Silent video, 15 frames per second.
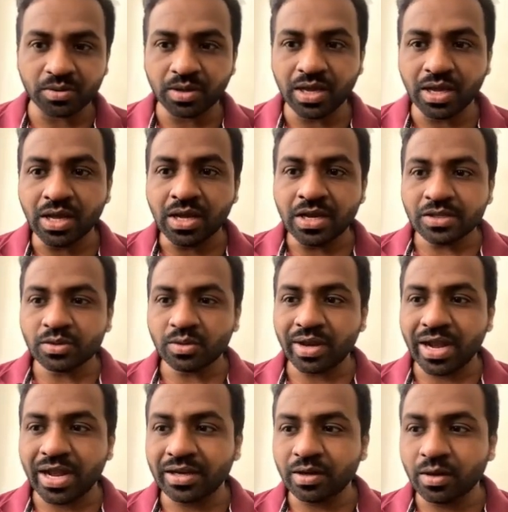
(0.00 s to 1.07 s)
Okay, so
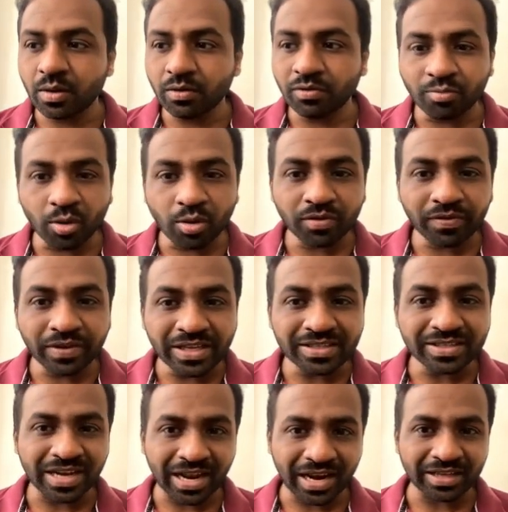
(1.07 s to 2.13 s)
antidote of morphine is
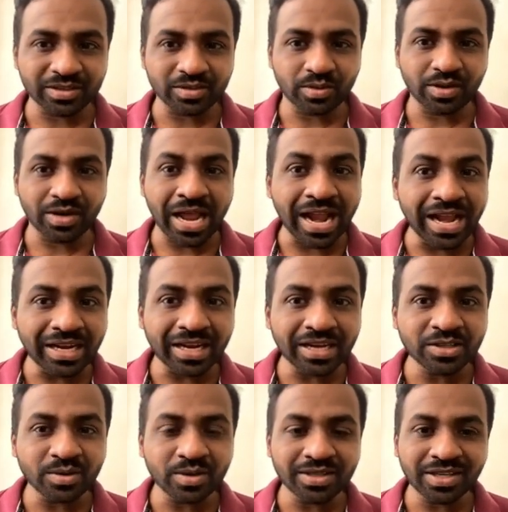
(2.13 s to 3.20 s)
naloxone.
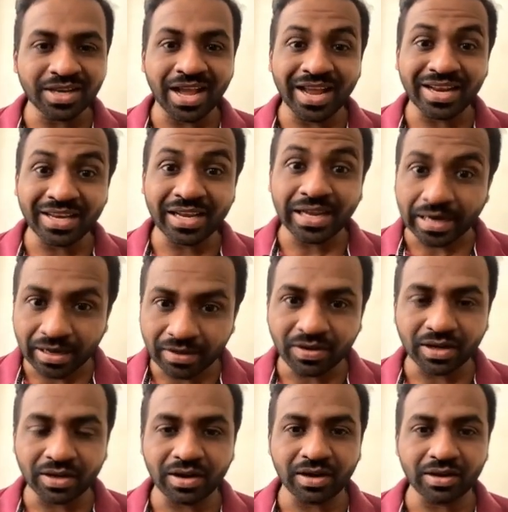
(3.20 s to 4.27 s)
Naltrexone is an
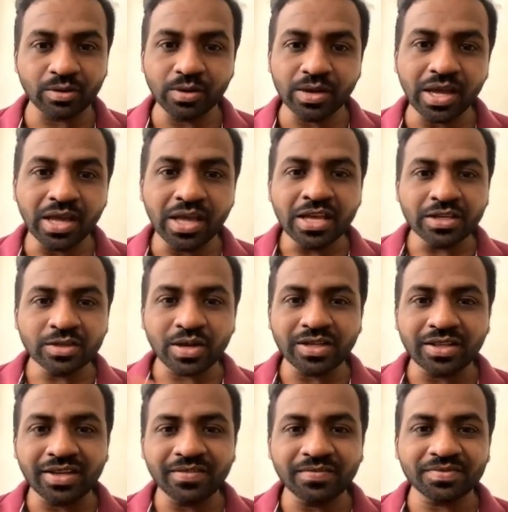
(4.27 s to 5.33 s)
anti-craving drug. Okay, so I
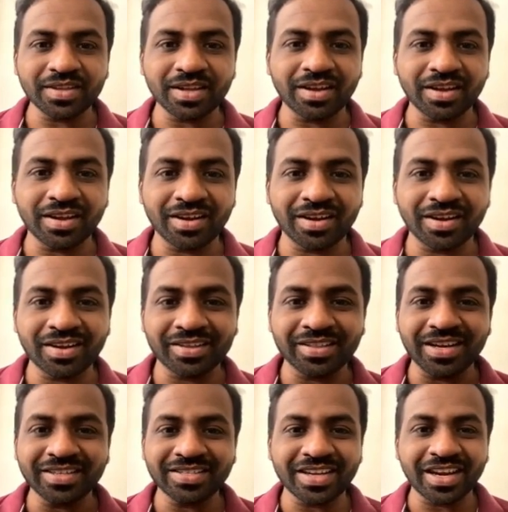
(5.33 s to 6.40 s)
think
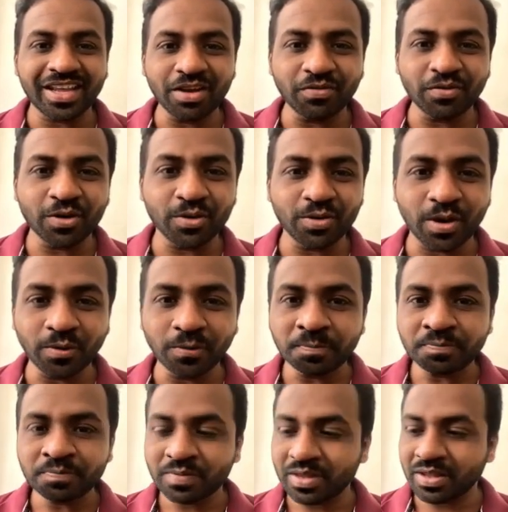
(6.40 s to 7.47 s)
that is clear for you now.
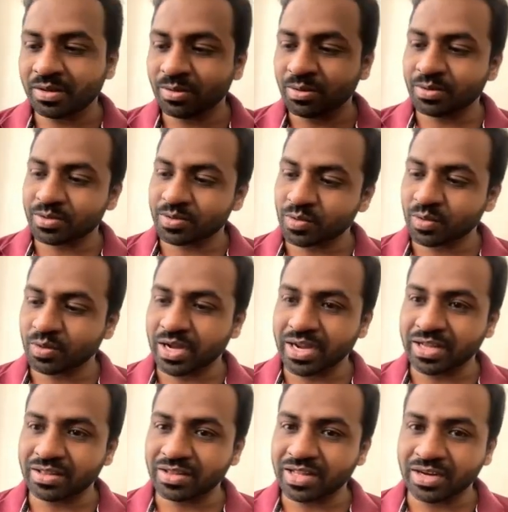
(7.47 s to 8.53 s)
Though, so
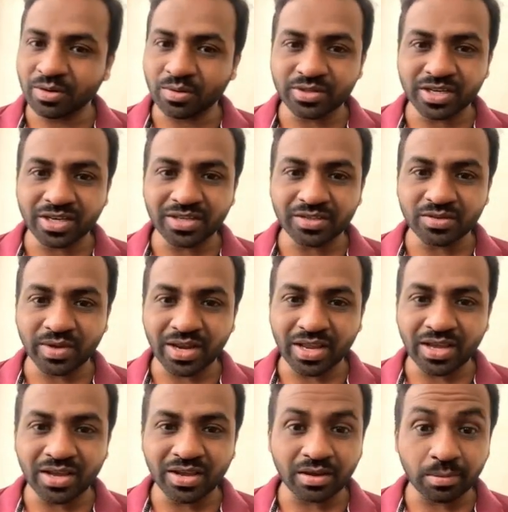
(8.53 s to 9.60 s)
that question is
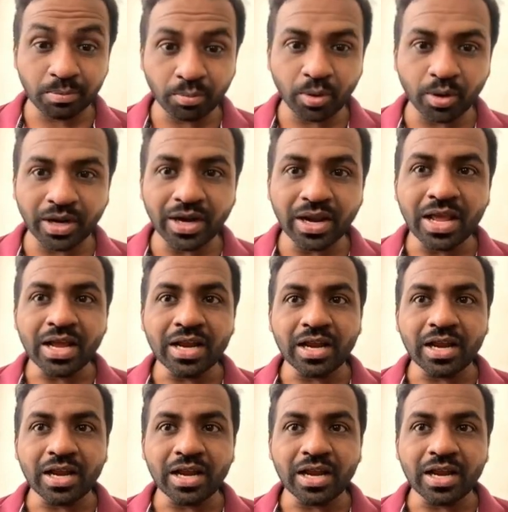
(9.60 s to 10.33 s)
very important.